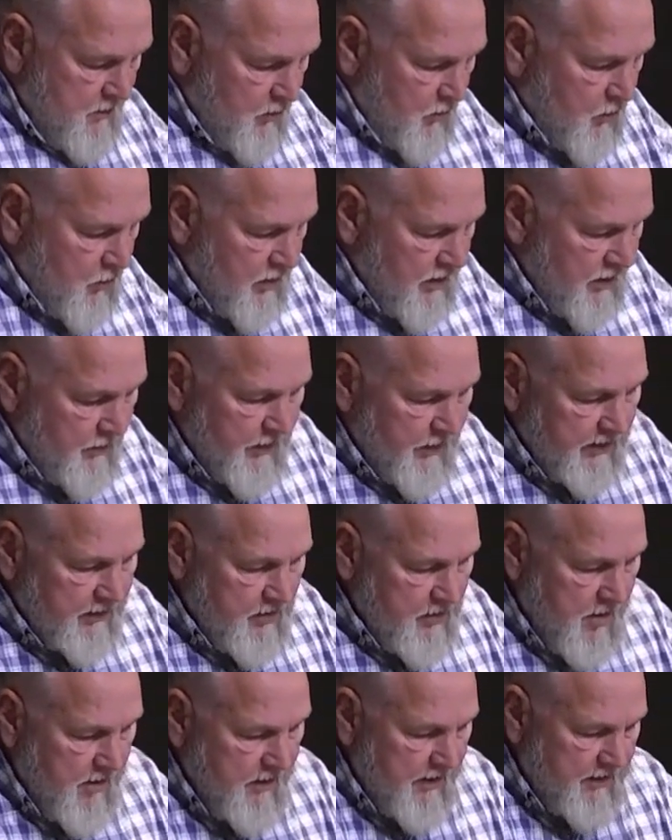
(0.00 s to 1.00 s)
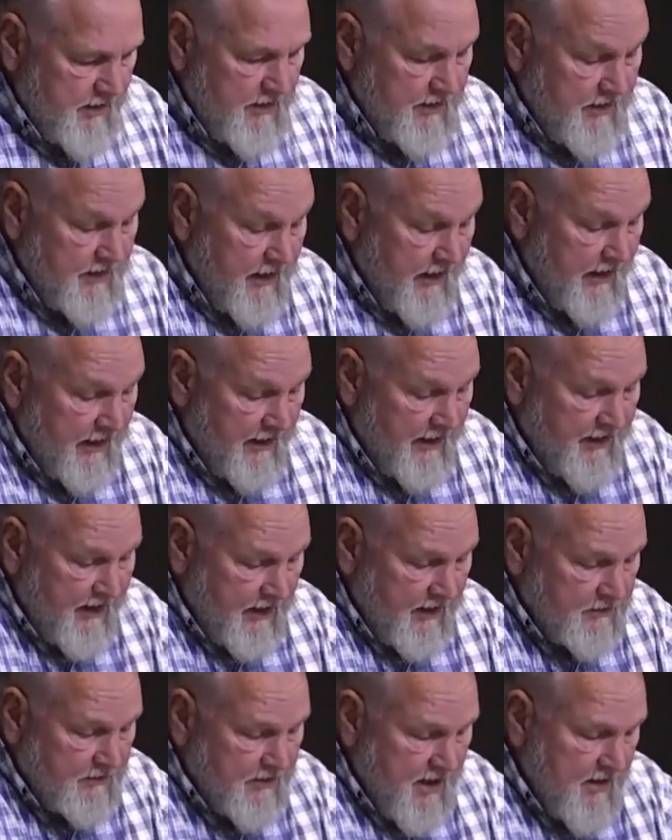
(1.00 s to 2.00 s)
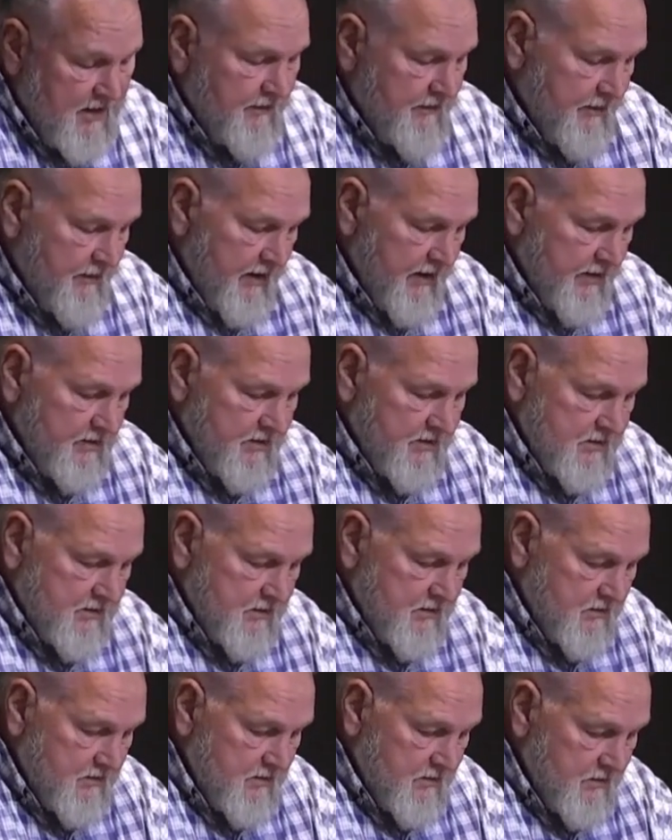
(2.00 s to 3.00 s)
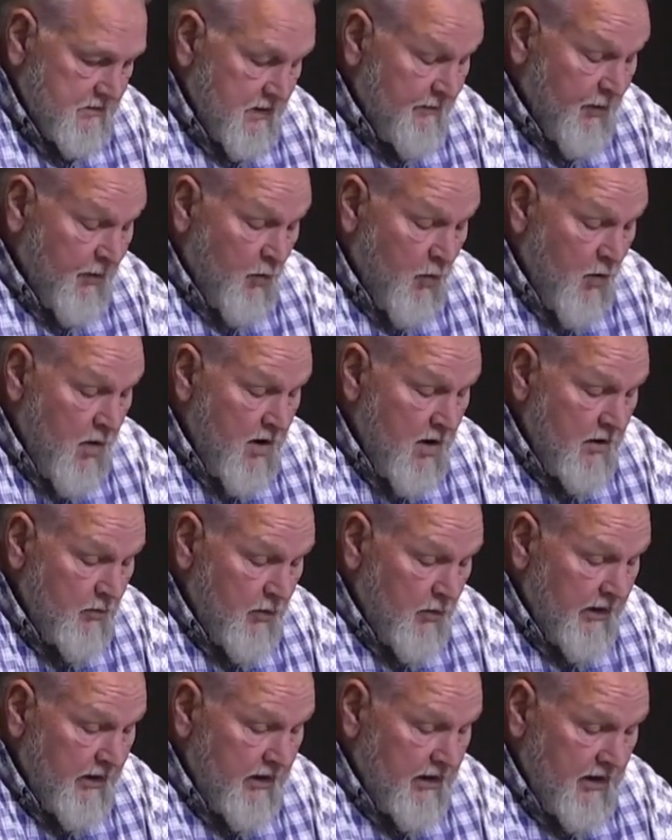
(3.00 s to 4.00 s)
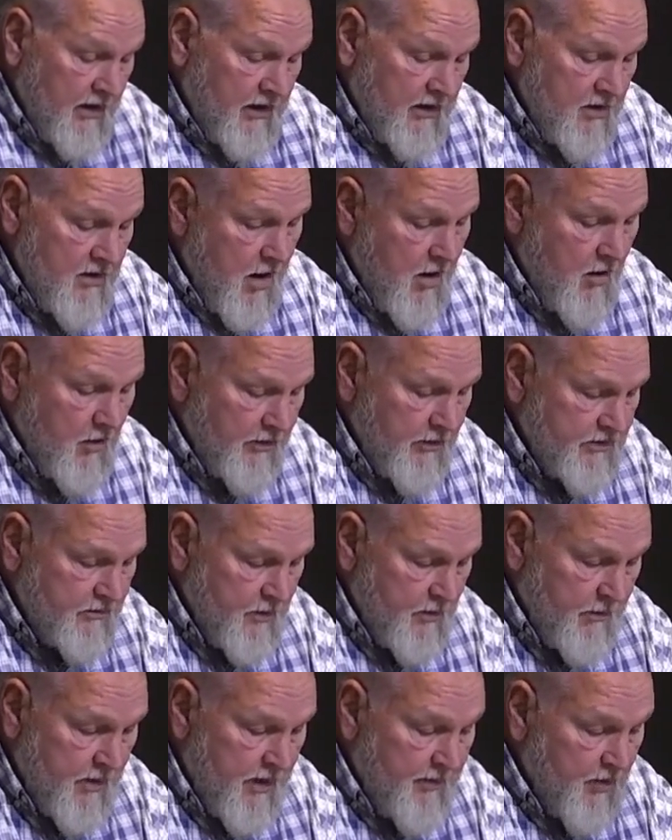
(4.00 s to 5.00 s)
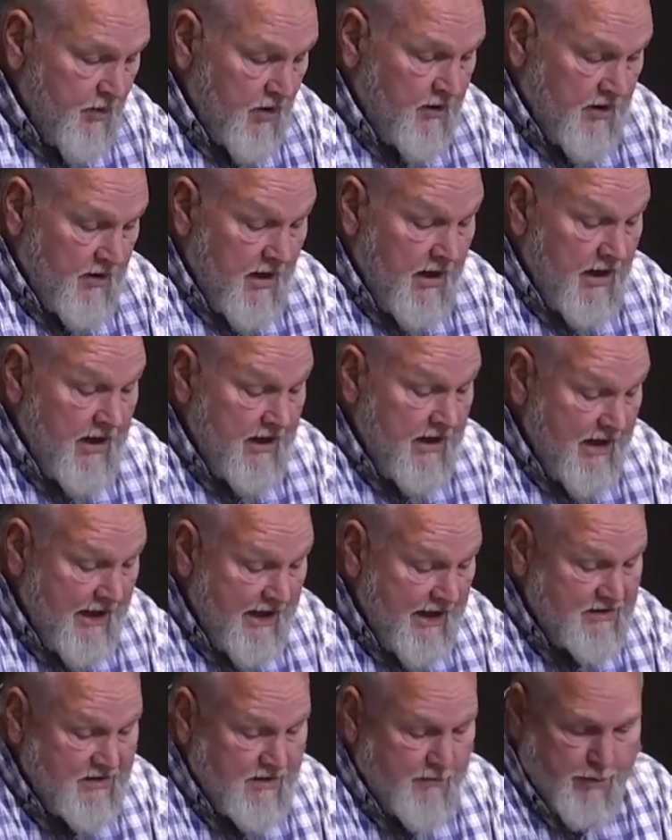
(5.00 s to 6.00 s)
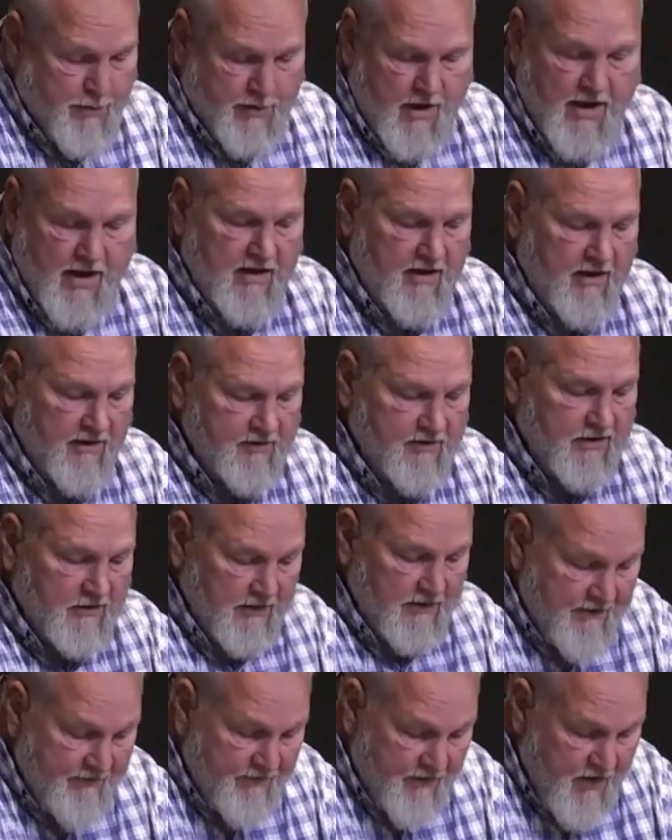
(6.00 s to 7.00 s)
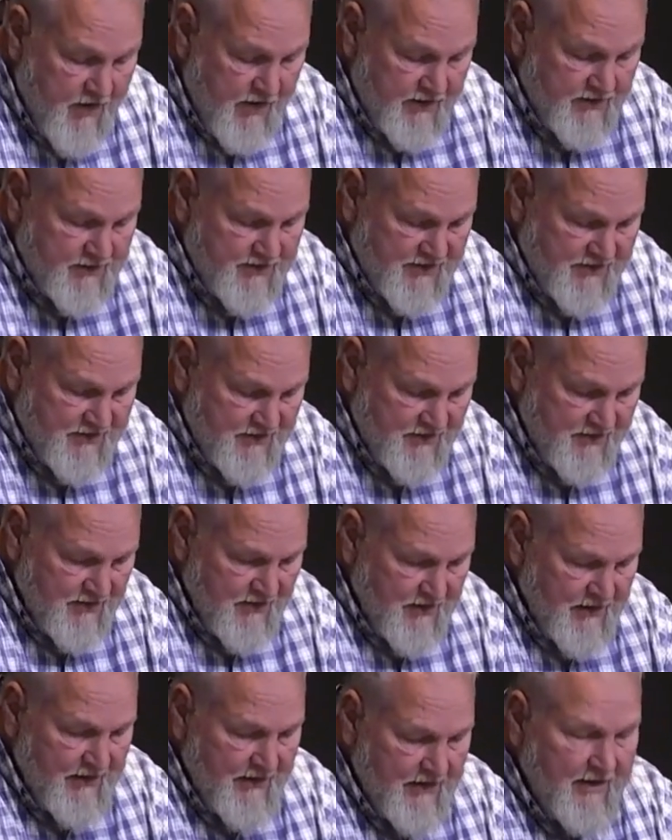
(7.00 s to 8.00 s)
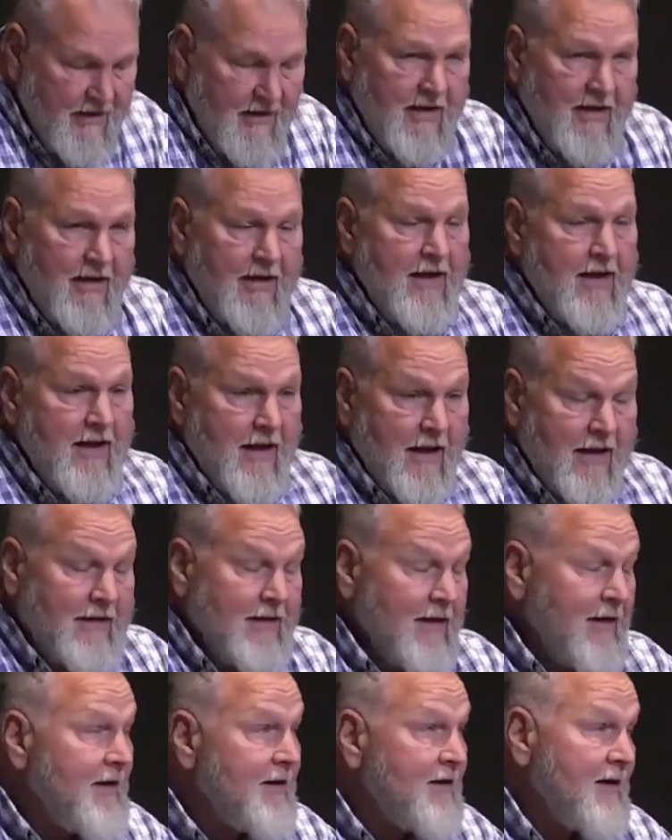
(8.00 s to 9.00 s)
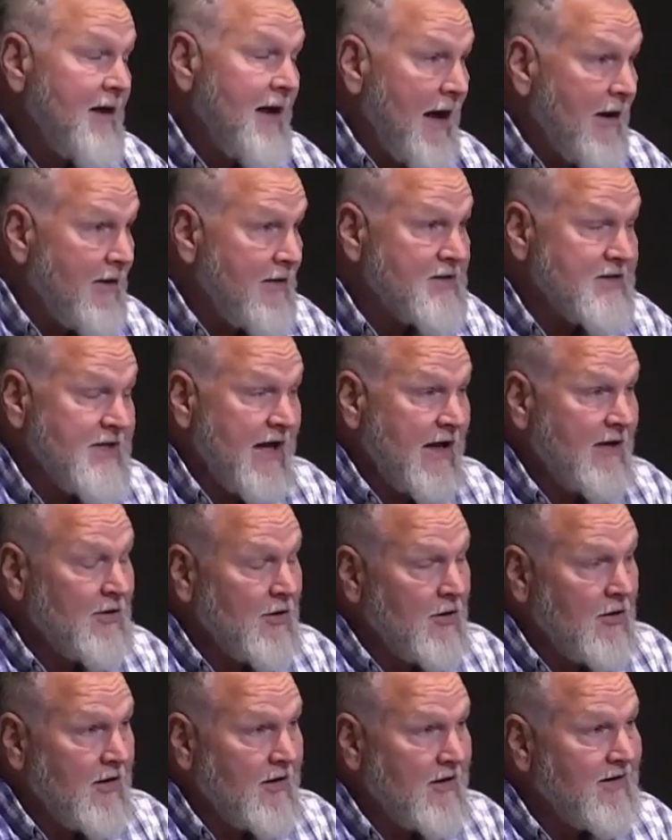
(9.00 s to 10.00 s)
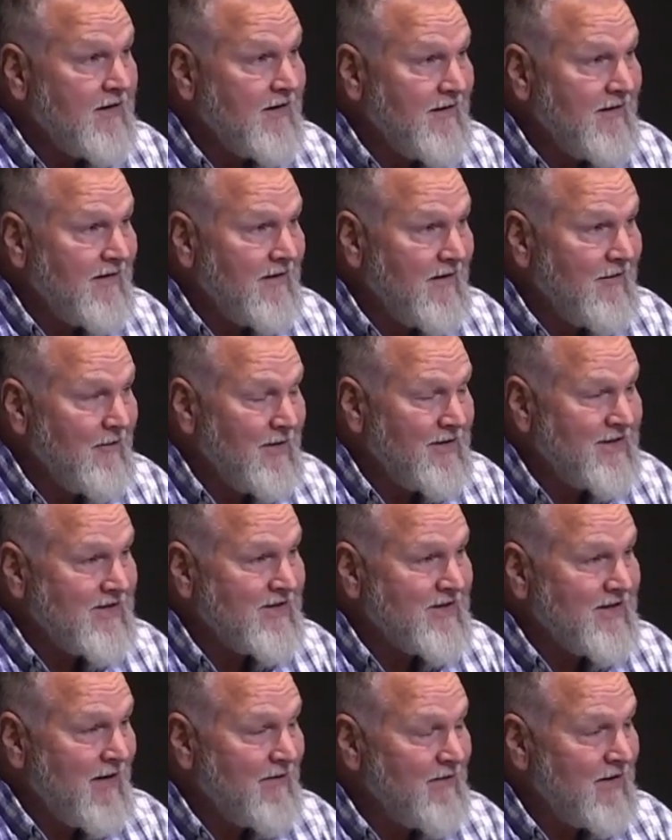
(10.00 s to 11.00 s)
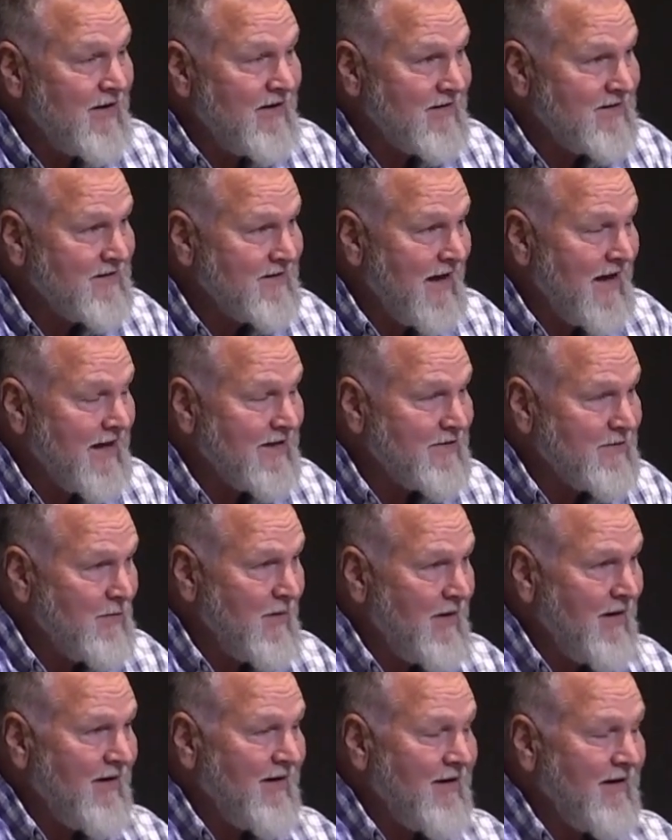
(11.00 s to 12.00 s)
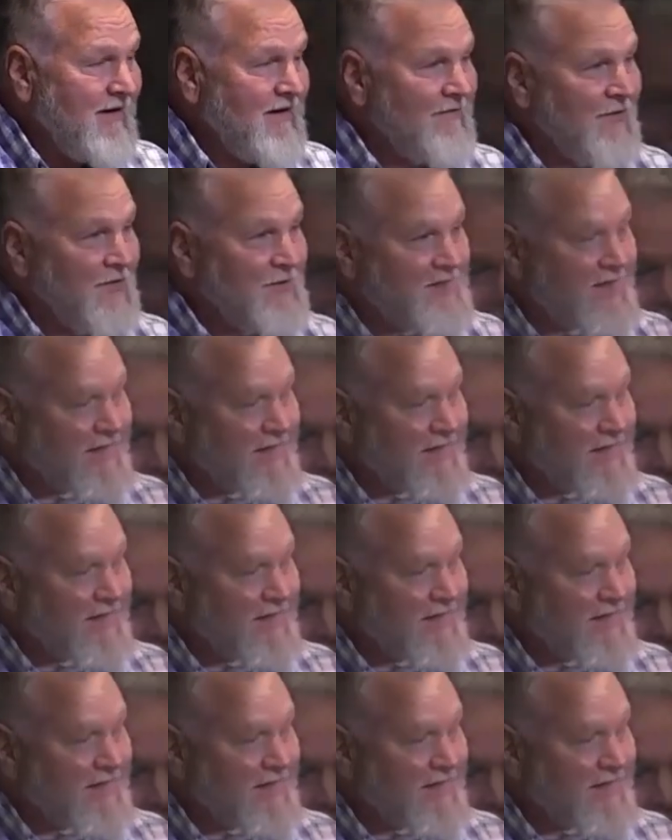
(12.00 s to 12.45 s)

Well, what did we learn here today? I think a lot of things. Number one, we need to always remember God has a plan of deliverance. Again, how does that look? We just covered this last week in 1